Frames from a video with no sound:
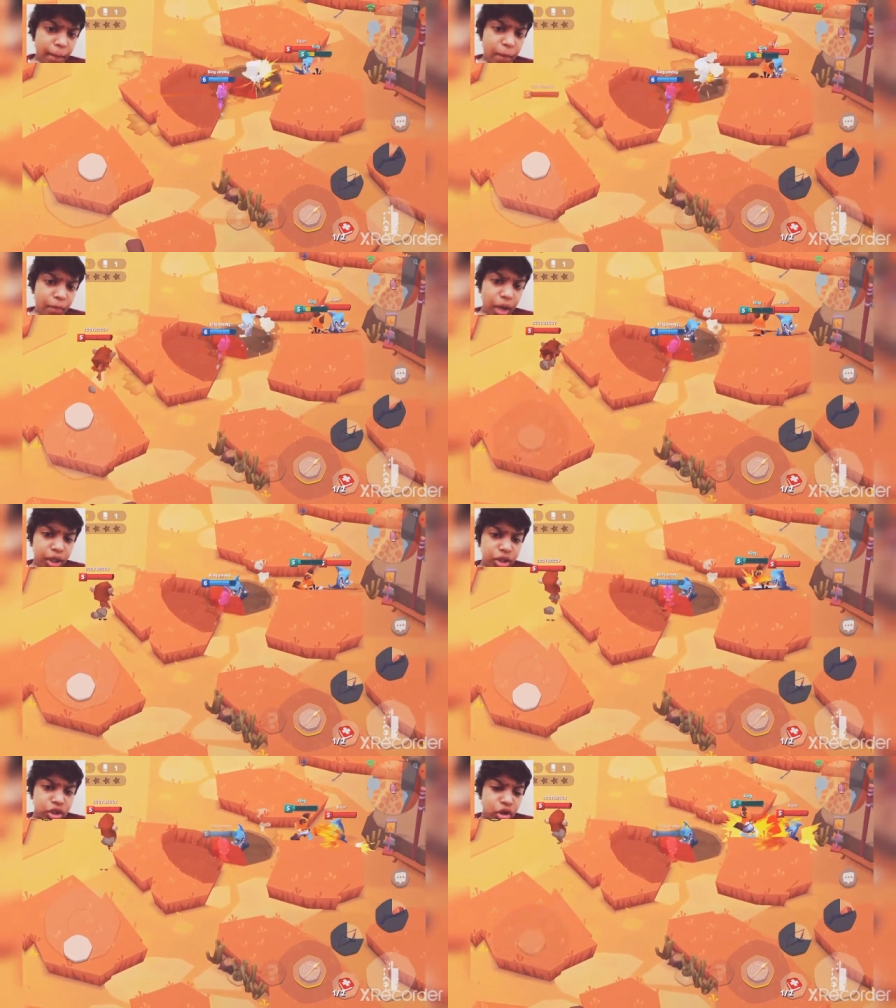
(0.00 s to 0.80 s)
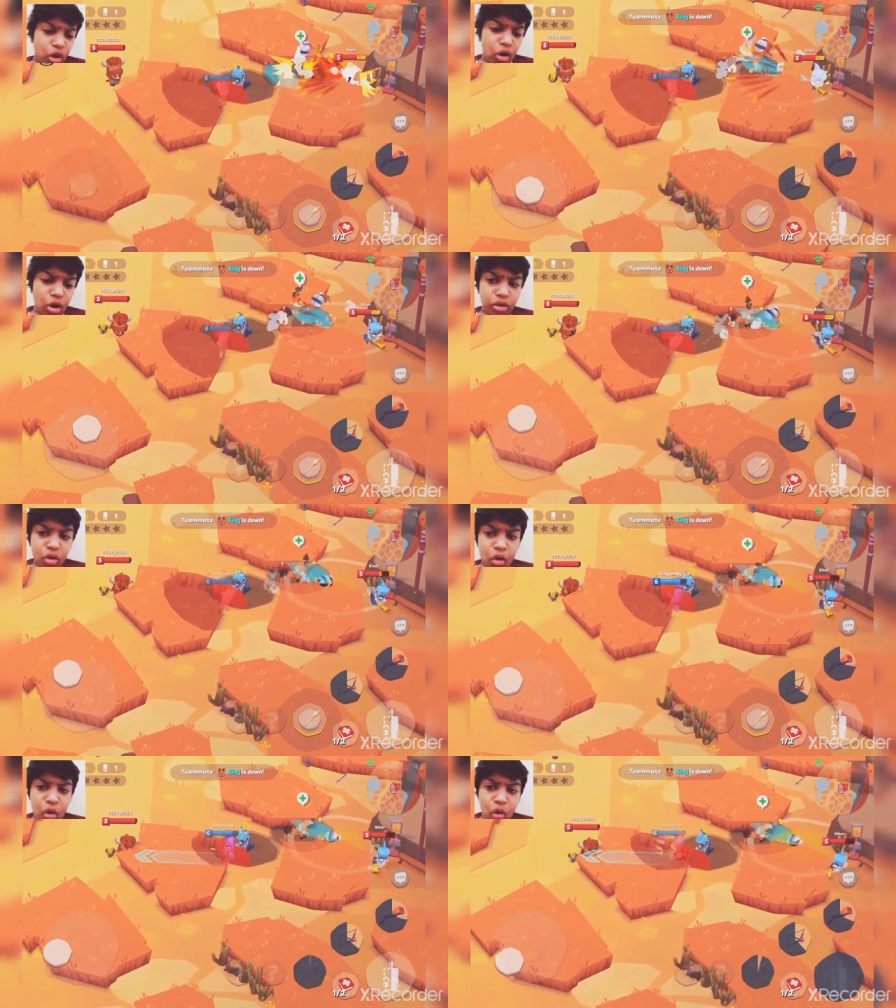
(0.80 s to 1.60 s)
my god!
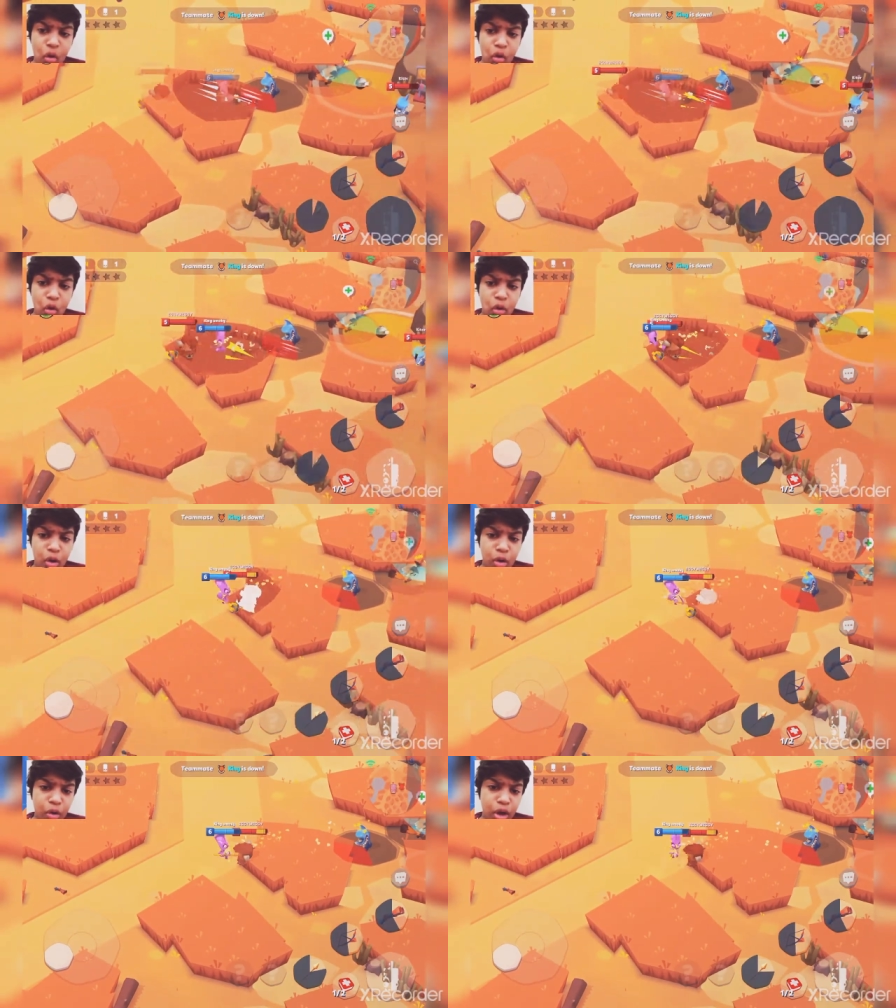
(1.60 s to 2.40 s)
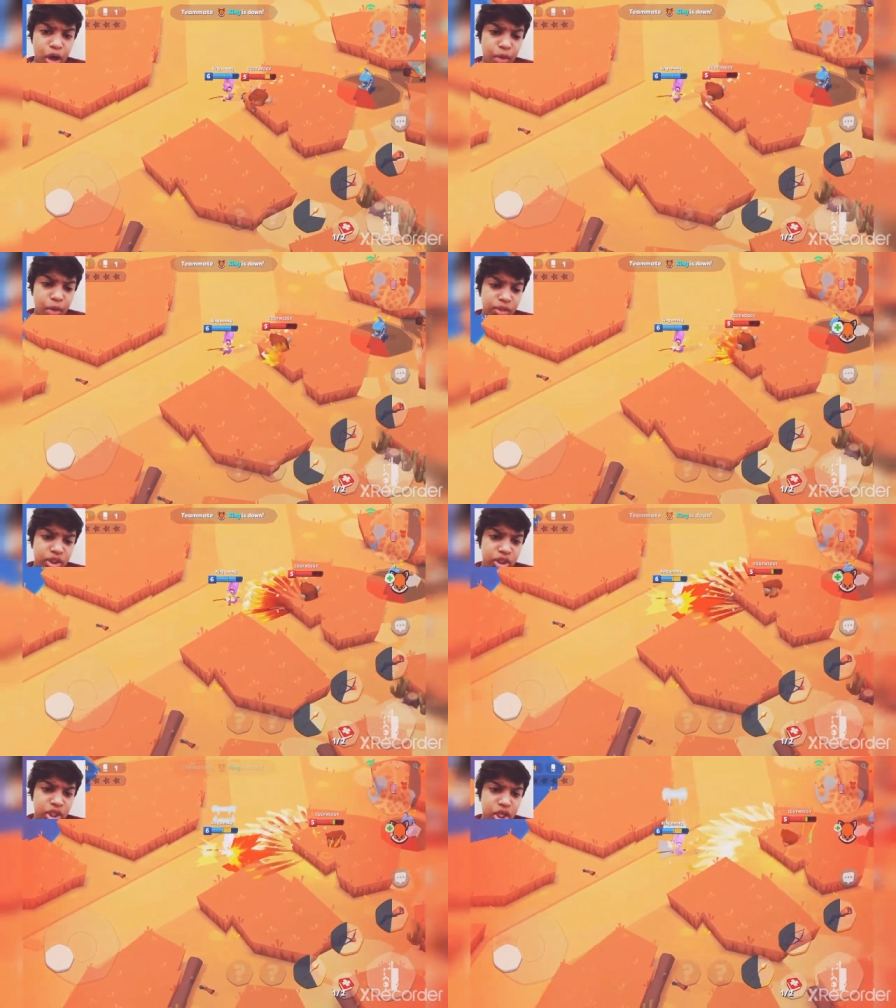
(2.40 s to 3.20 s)
Who am
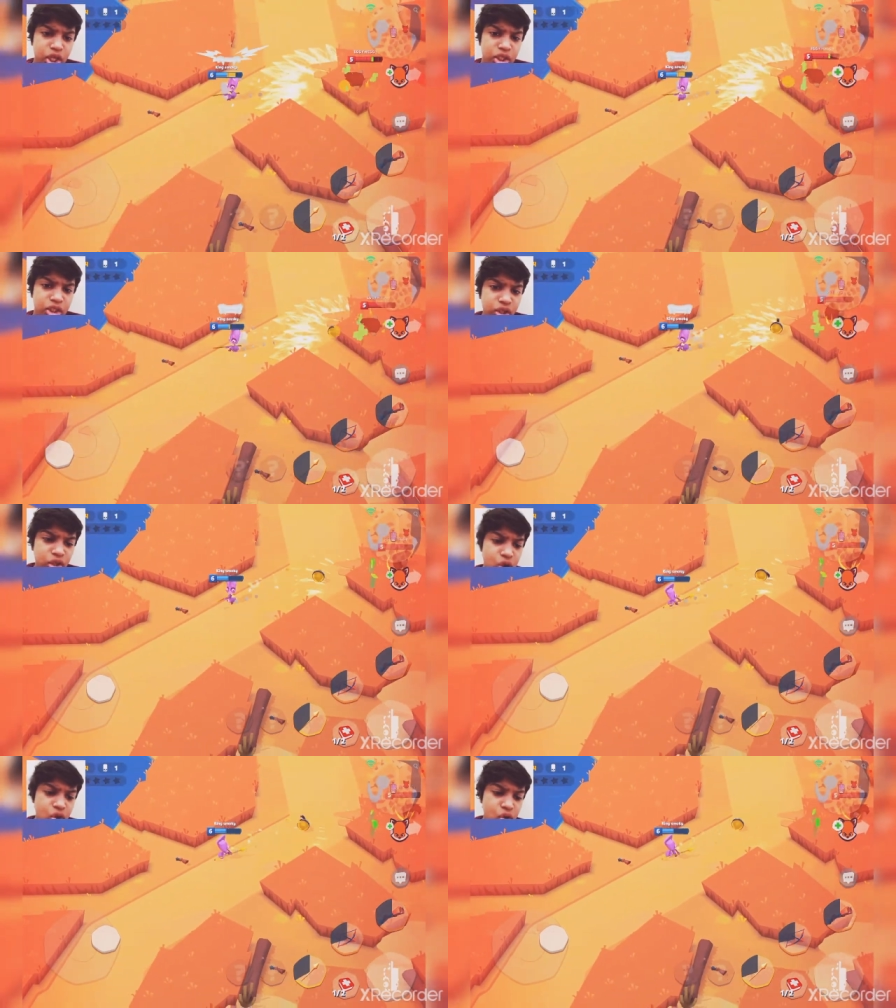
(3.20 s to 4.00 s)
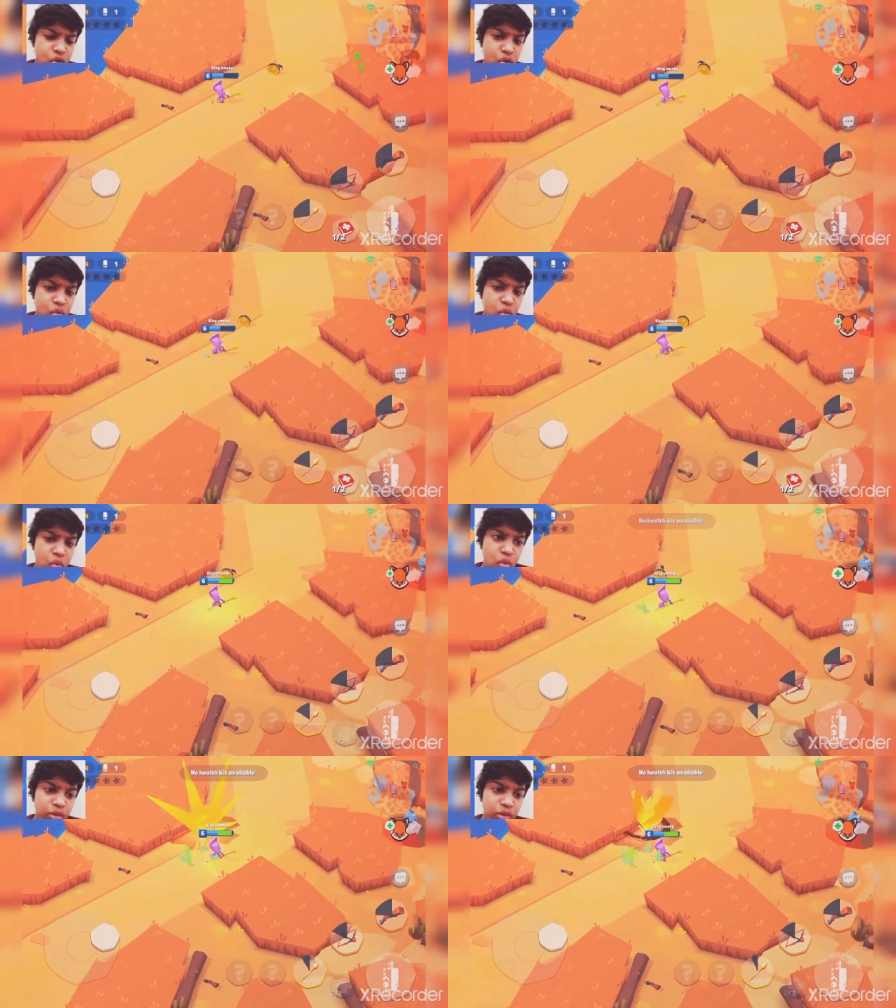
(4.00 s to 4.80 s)
Who
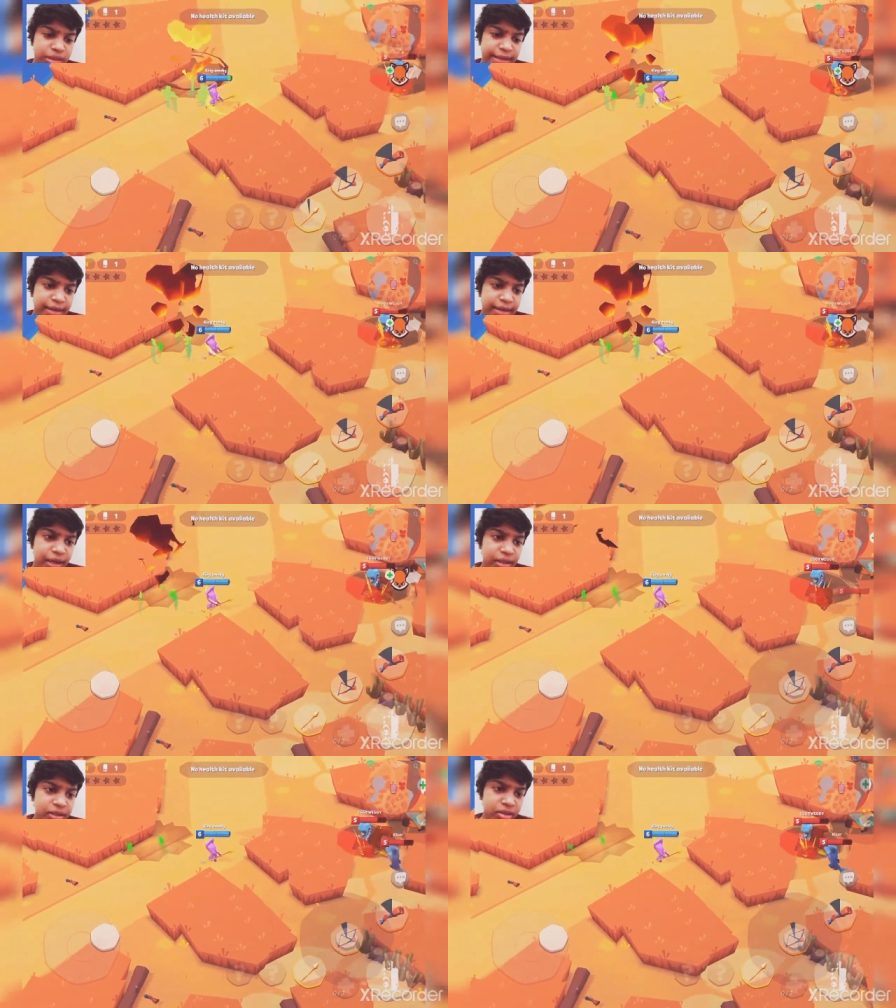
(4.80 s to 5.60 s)
is that guys?